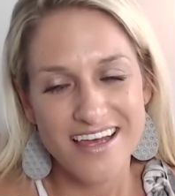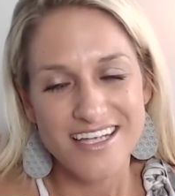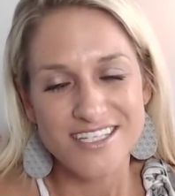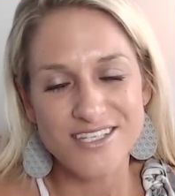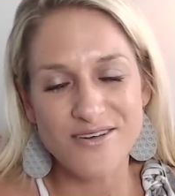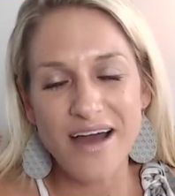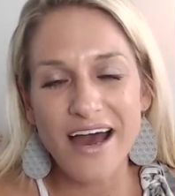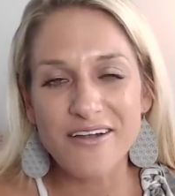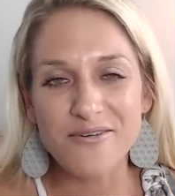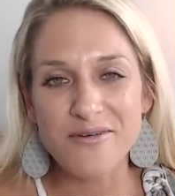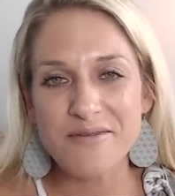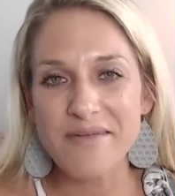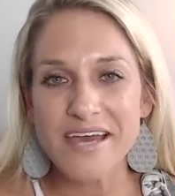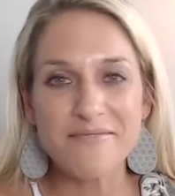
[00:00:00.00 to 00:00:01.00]
So how do
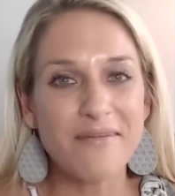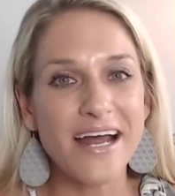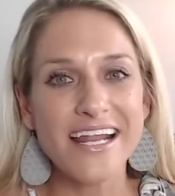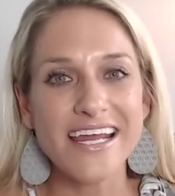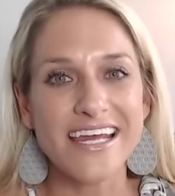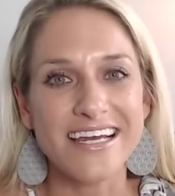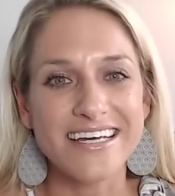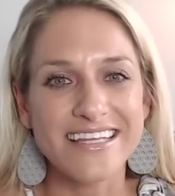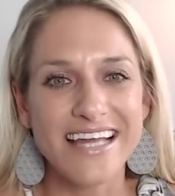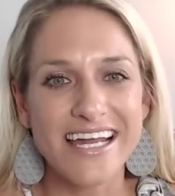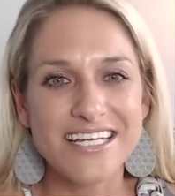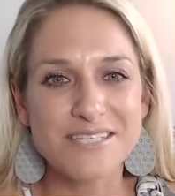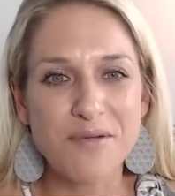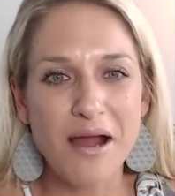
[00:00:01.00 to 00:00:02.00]
we make money? That
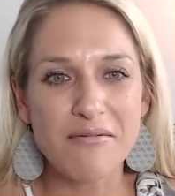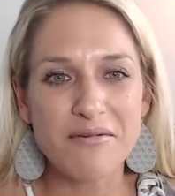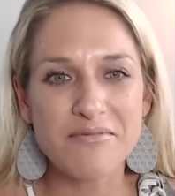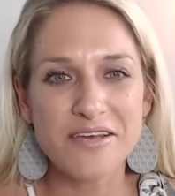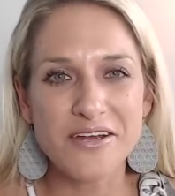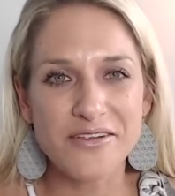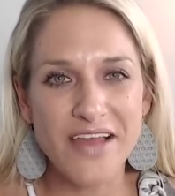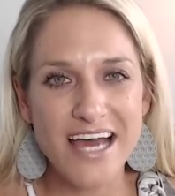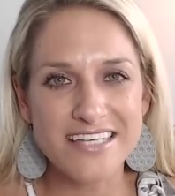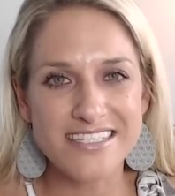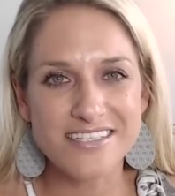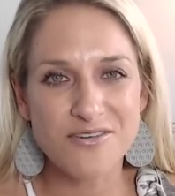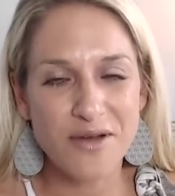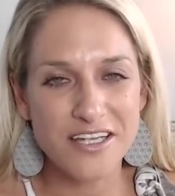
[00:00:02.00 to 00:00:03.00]
is probably your
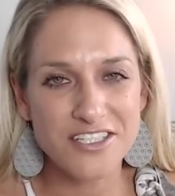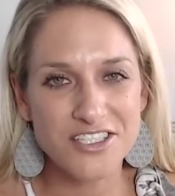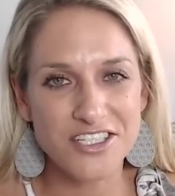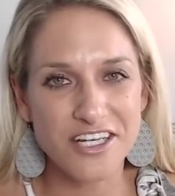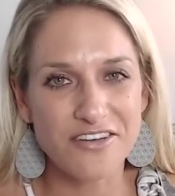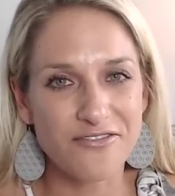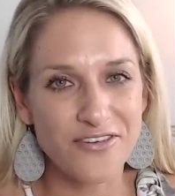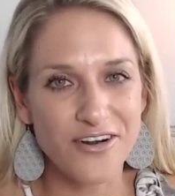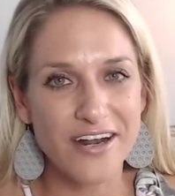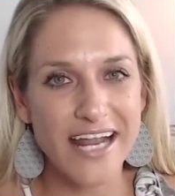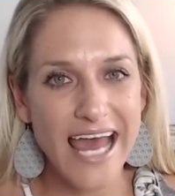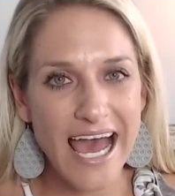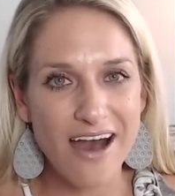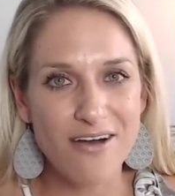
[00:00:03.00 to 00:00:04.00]
last question for
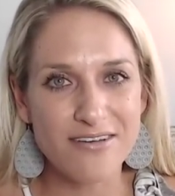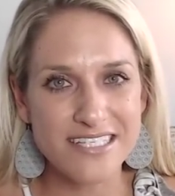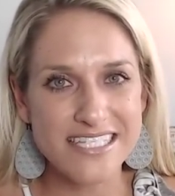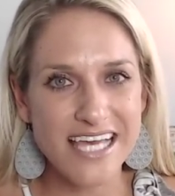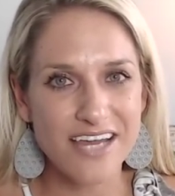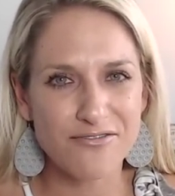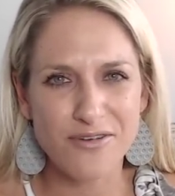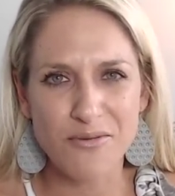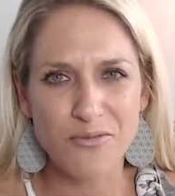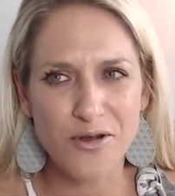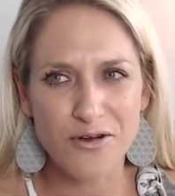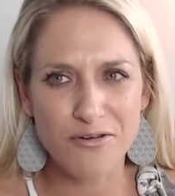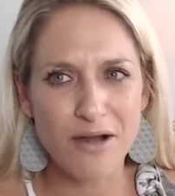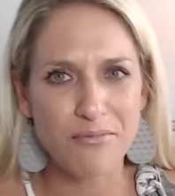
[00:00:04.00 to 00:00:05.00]
now, aside from
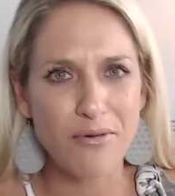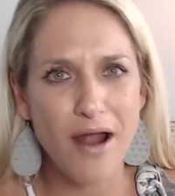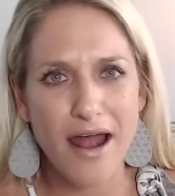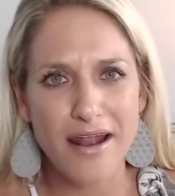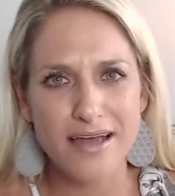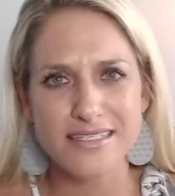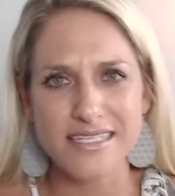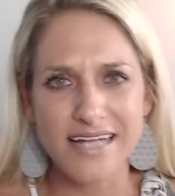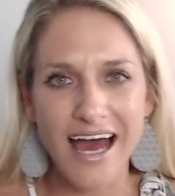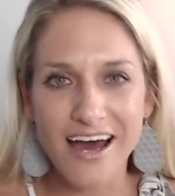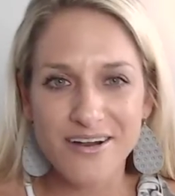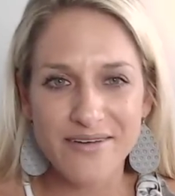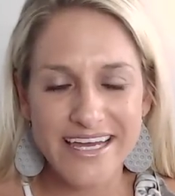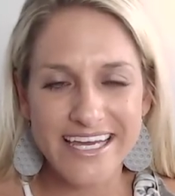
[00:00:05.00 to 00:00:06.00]
what are our products and how
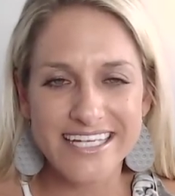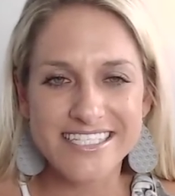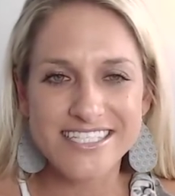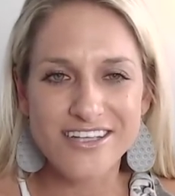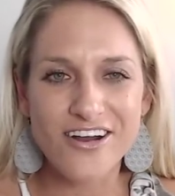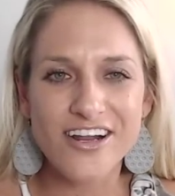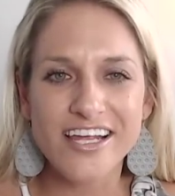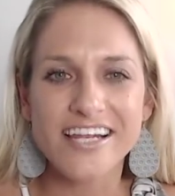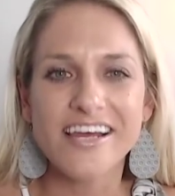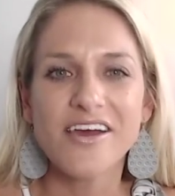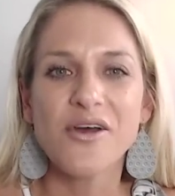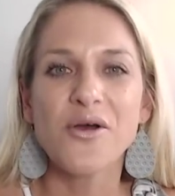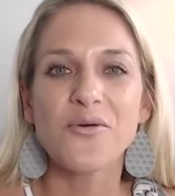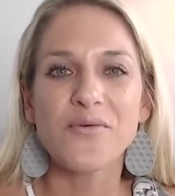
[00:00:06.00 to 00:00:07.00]
do I get started?
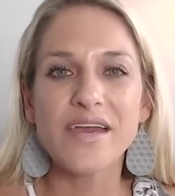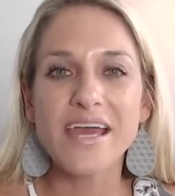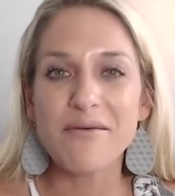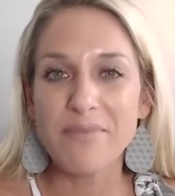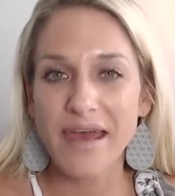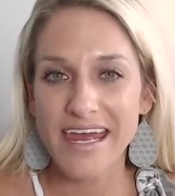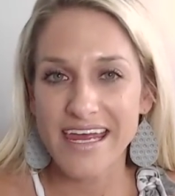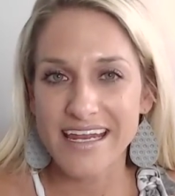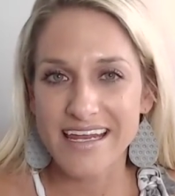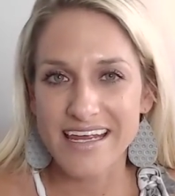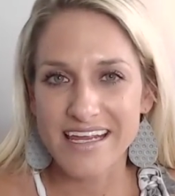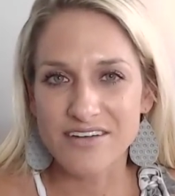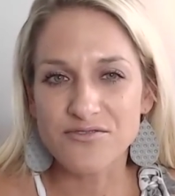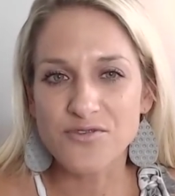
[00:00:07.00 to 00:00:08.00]
We get paid
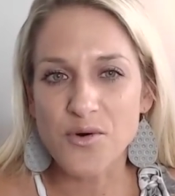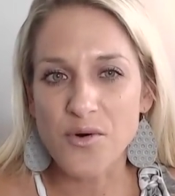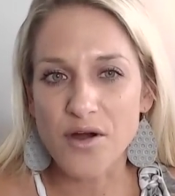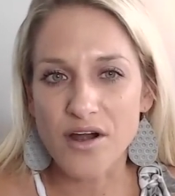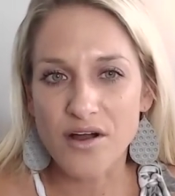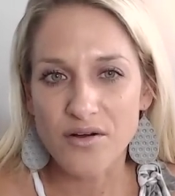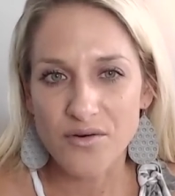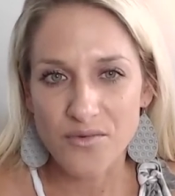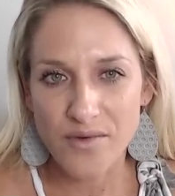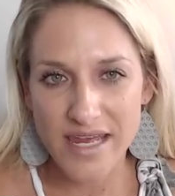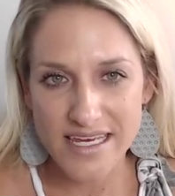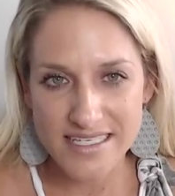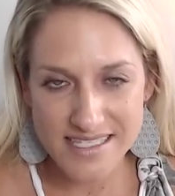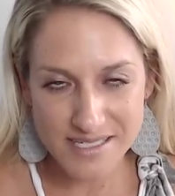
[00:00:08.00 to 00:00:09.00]
in four
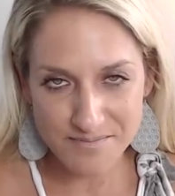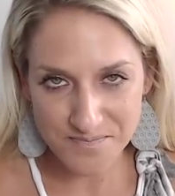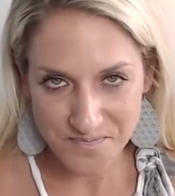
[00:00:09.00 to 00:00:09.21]
ways.